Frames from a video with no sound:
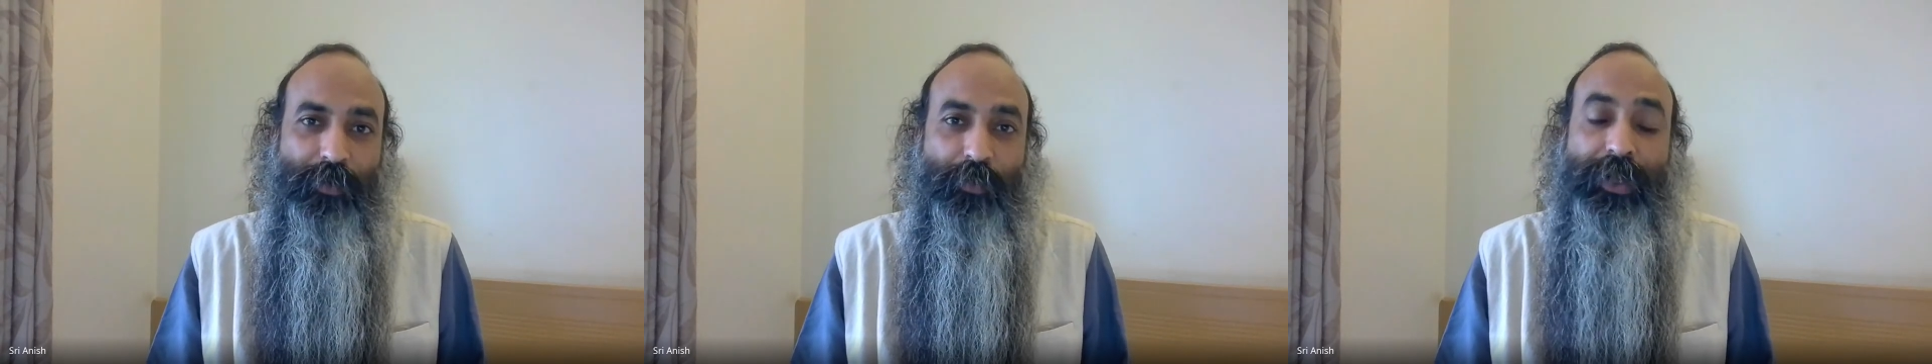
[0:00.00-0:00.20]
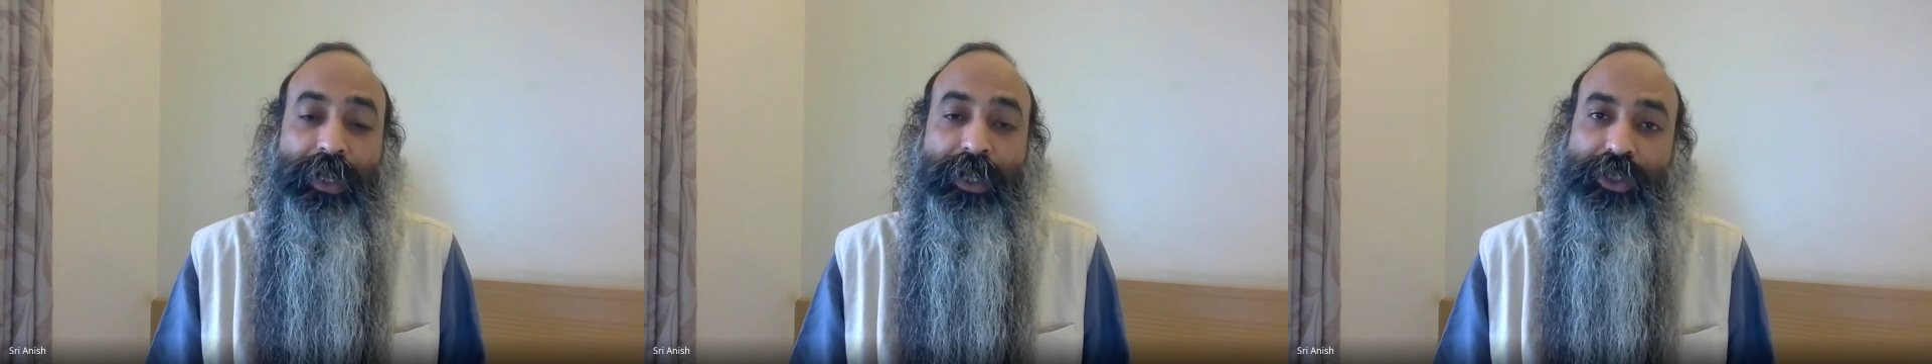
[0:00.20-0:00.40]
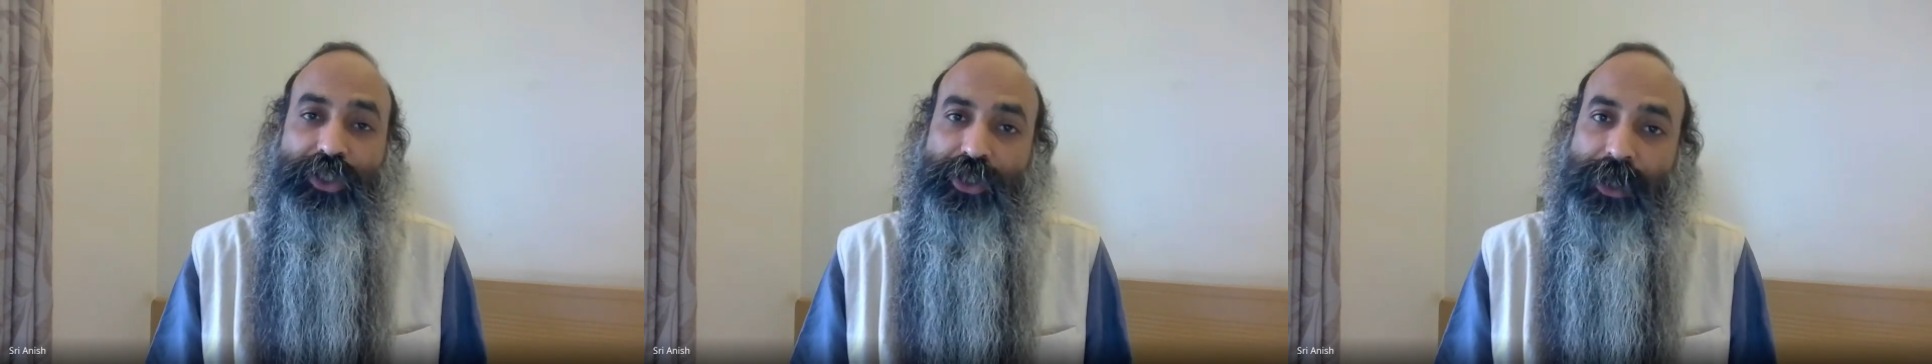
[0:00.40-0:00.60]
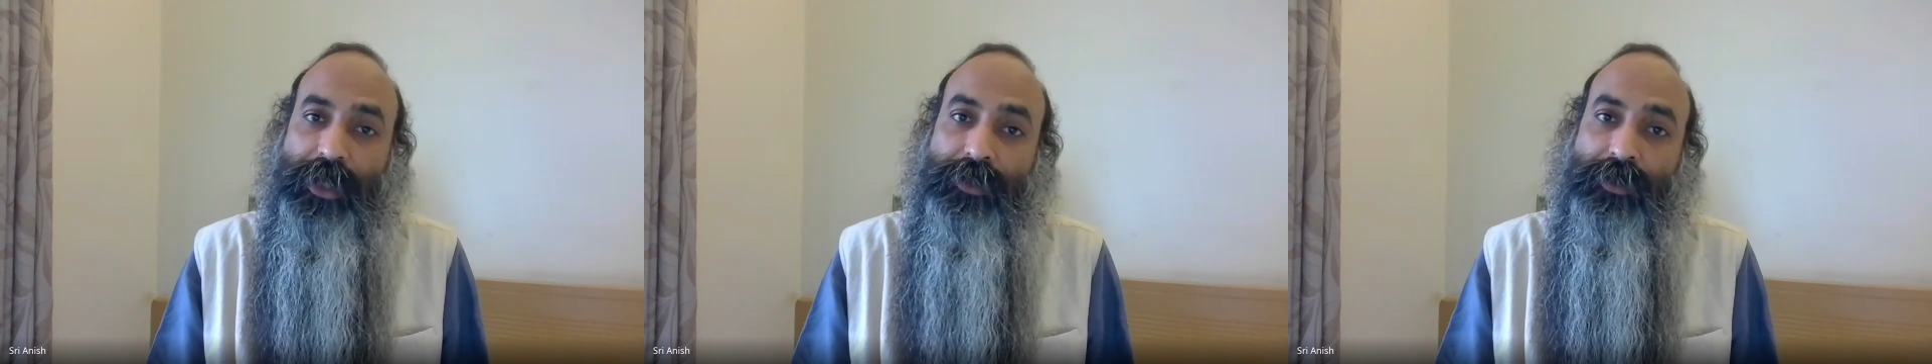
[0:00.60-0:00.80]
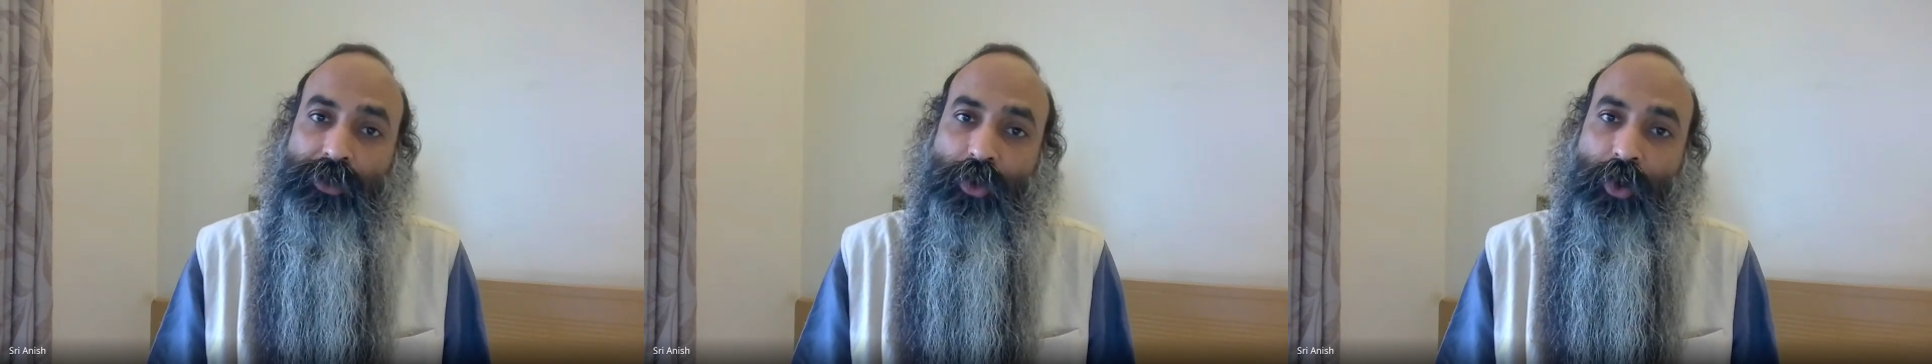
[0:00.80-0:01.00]
We need
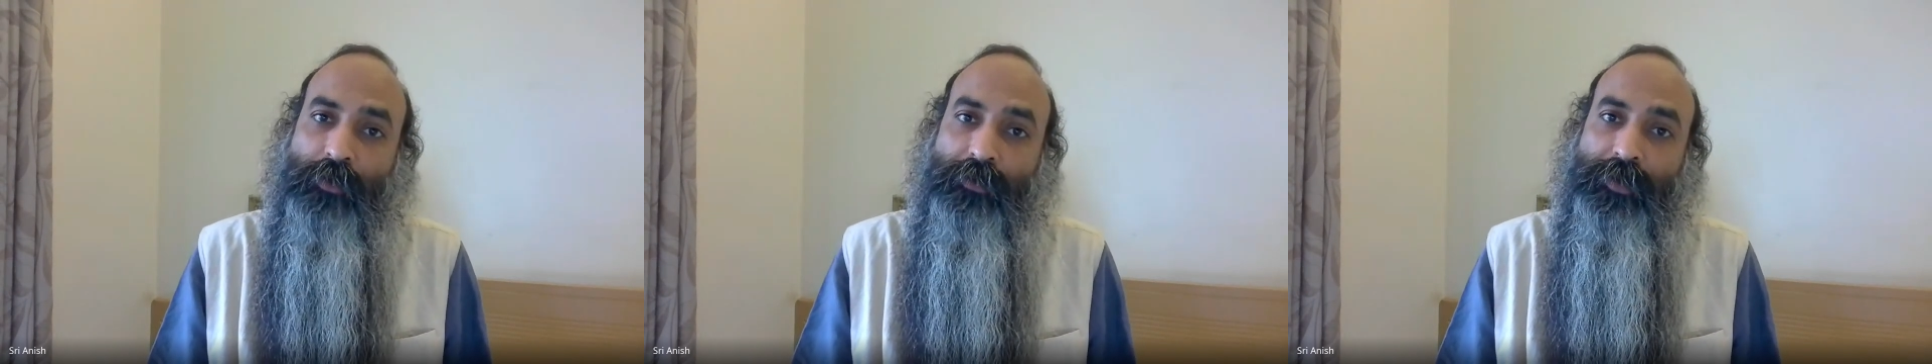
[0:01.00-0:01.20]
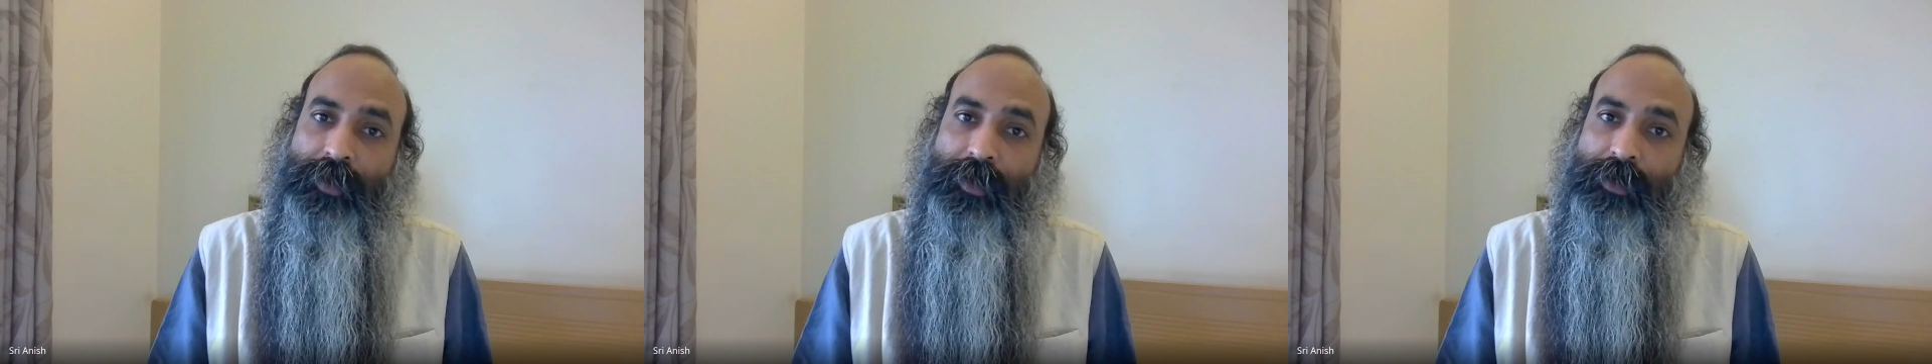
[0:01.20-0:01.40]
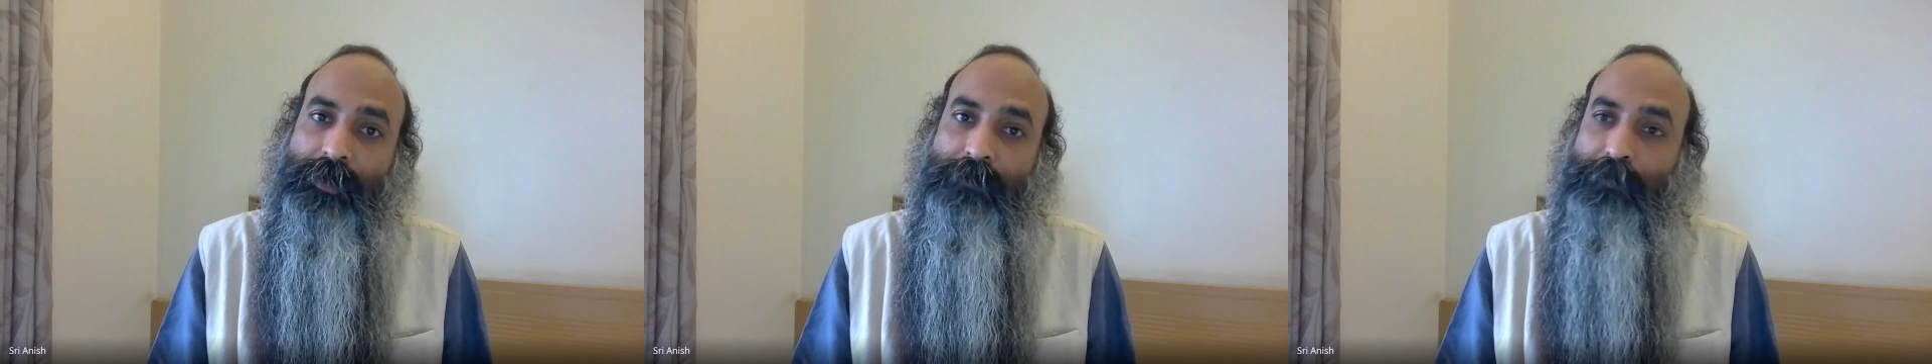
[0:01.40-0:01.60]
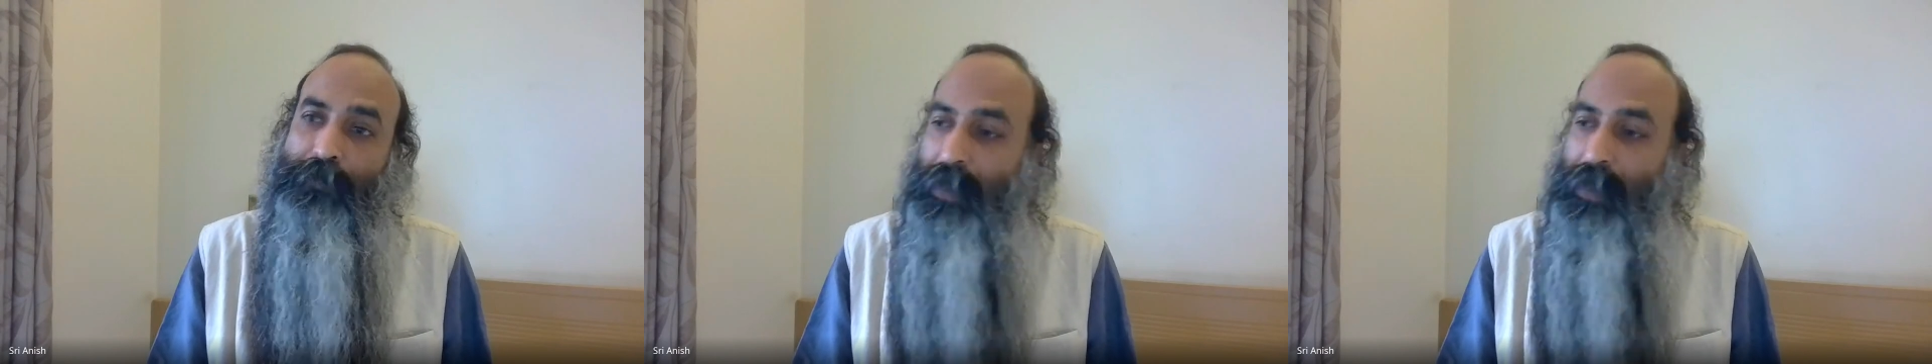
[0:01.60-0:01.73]
strength of the